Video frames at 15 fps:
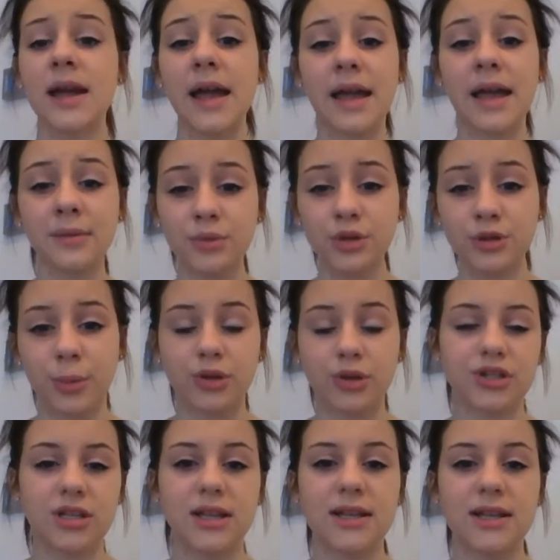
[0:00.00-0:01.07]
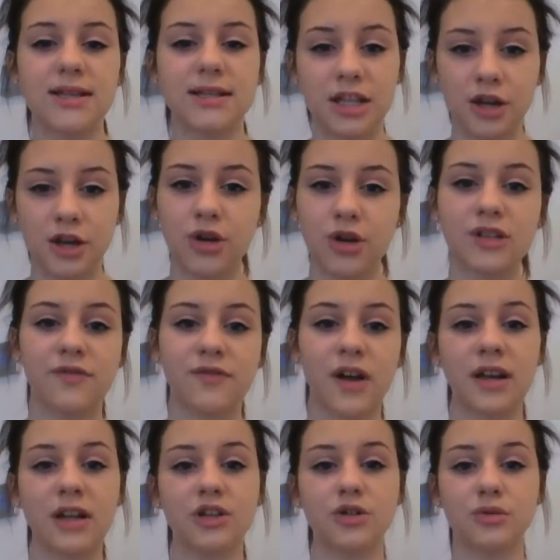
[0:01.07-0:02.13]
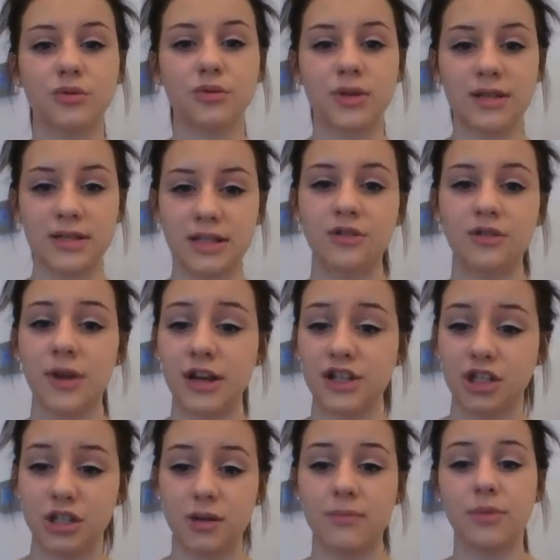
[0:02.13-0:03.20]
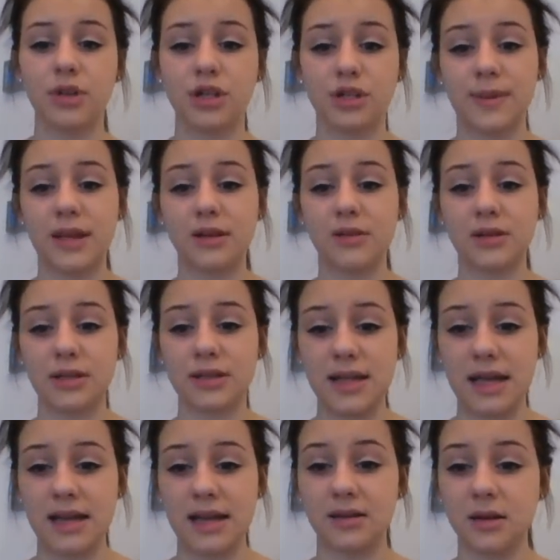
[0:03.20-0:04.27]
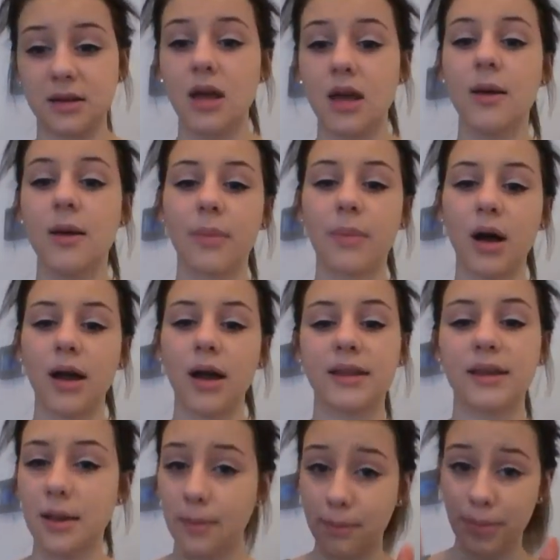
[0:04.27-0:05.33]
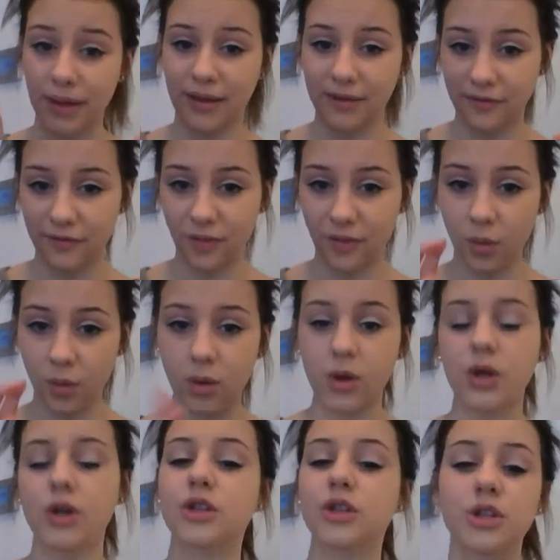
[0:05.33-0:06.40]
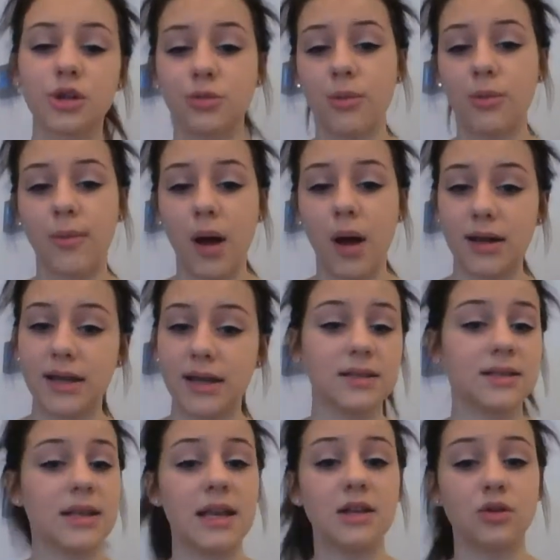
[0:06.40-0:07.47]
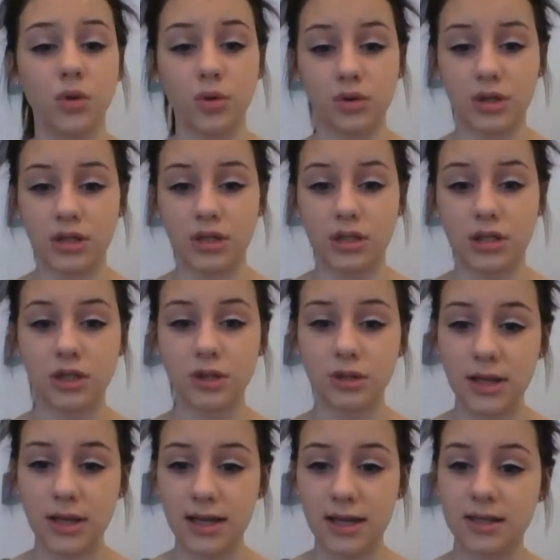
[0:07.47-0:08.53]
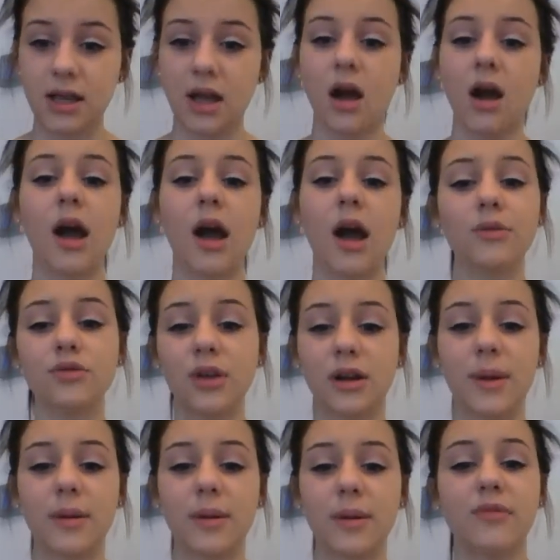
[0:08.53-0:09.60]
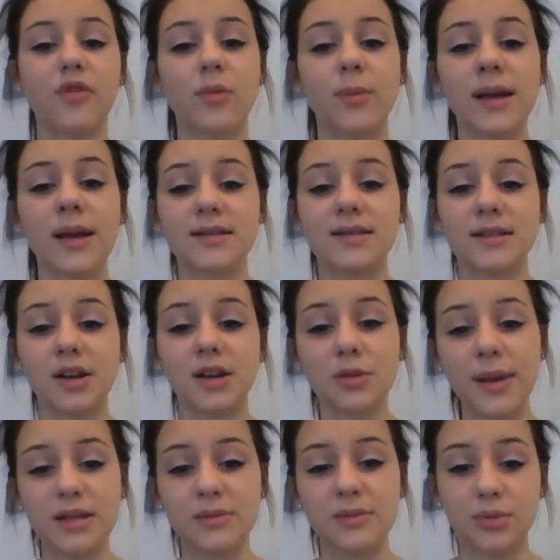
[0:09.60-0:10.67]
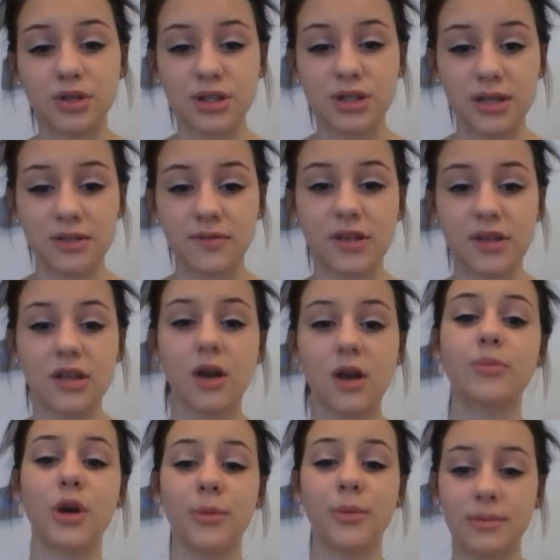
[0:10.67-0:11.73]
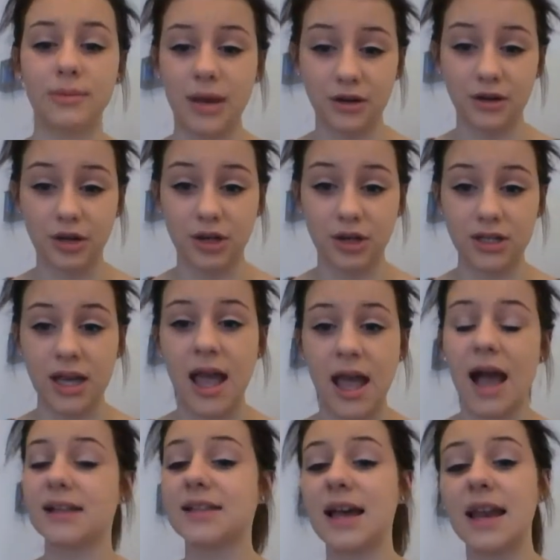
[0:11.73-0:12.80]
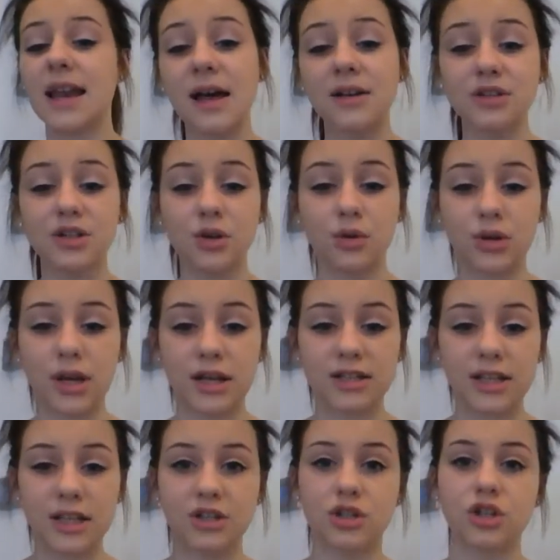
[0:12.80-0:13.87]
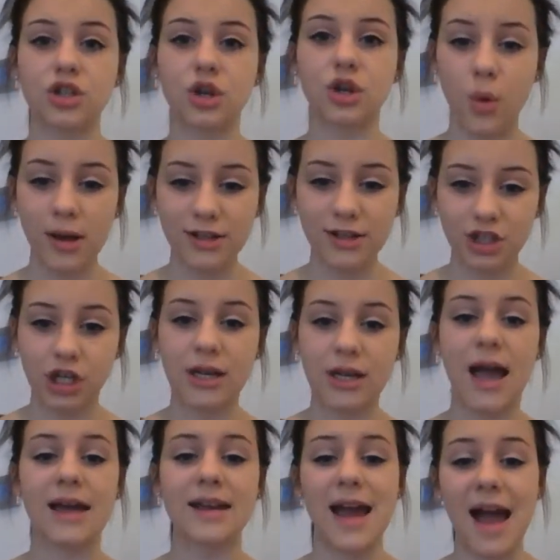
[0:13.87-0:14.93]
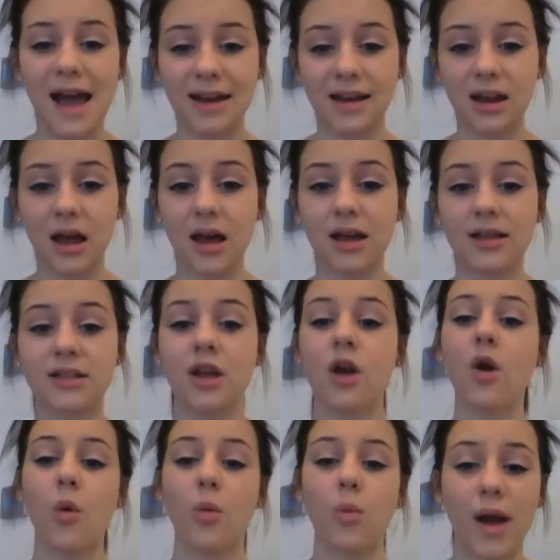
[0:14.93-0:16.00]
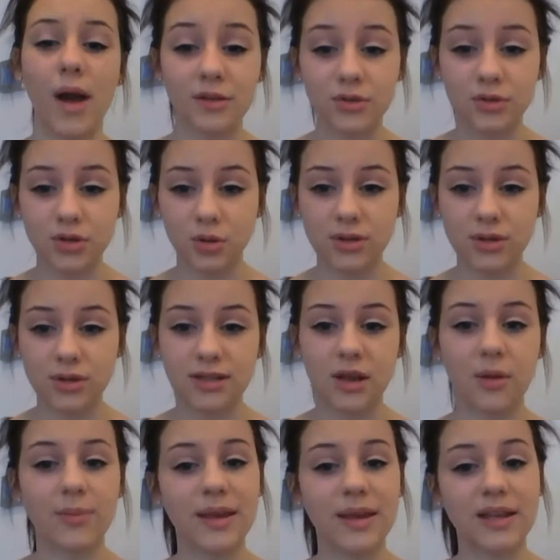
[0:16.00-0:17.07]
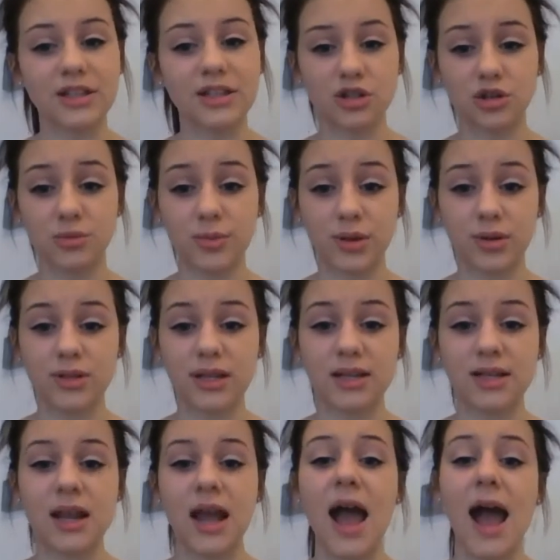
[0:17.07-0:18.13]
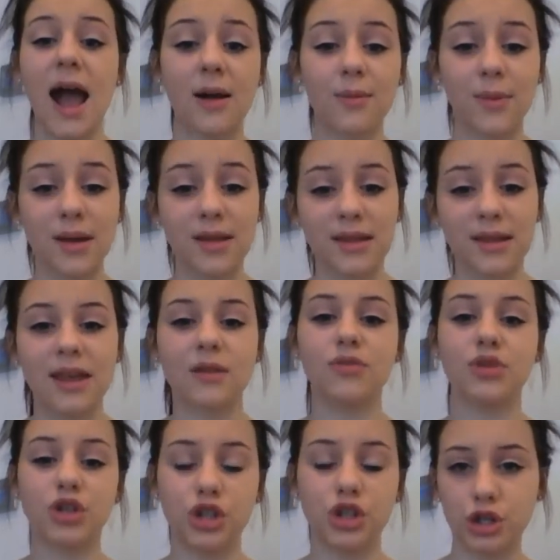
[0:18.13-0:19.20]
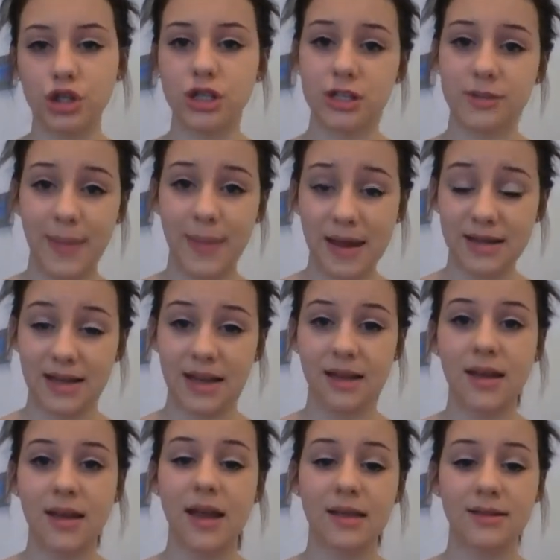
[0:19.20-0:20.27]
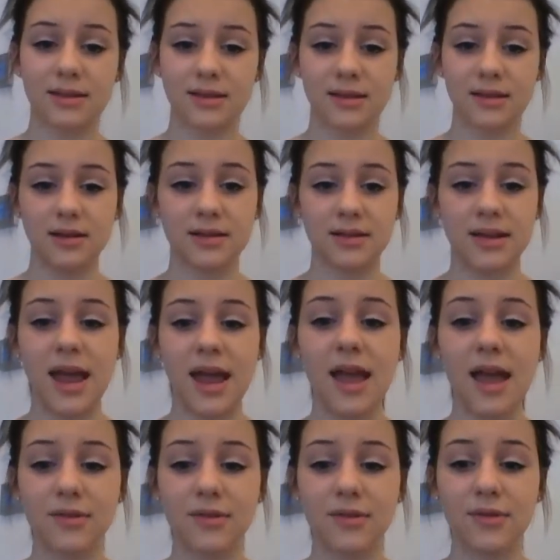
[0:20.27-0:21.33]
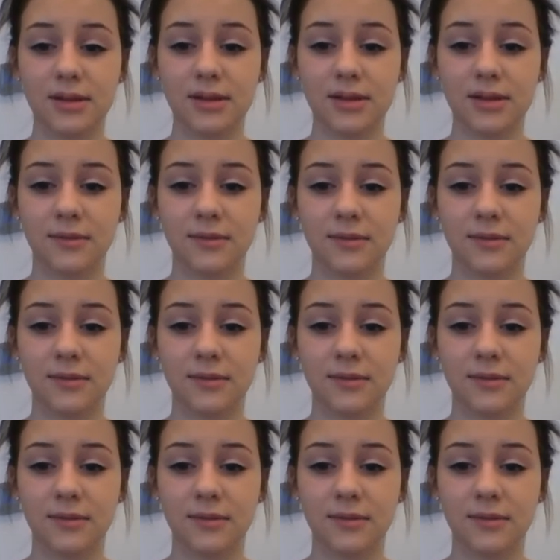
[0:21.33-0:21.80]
In response to this, serious financial consideration must be undertaken by the Big 4 supermarkets. In order to do this, I would recommend performing a zero-based budget for the upcoming period, as it allows the organisation to question and analyse where the resources are being distributed and whether they can reduce spending in certain areas.